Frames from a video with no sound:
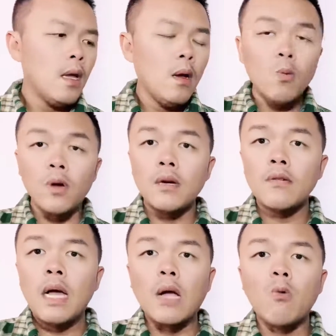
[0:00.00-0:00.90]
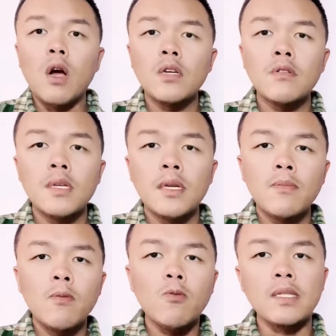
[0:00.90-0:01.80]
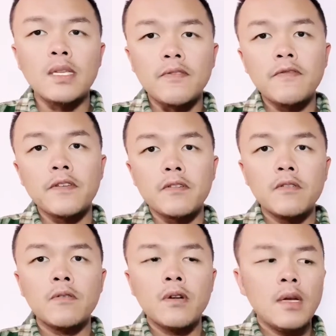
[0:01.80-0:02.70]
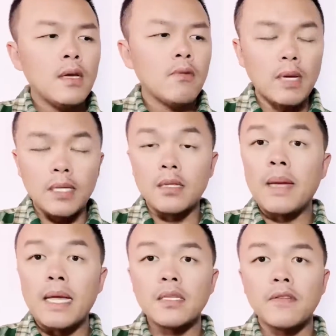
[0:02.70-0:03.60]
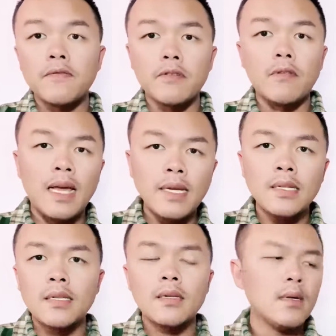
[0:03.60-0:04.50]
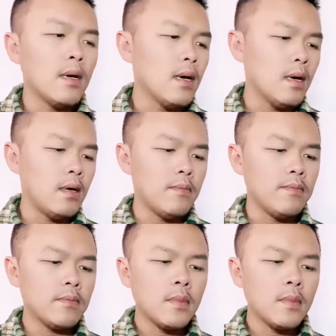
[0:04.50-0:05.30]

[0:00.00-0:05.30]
Well, I water them when the basket feel light, and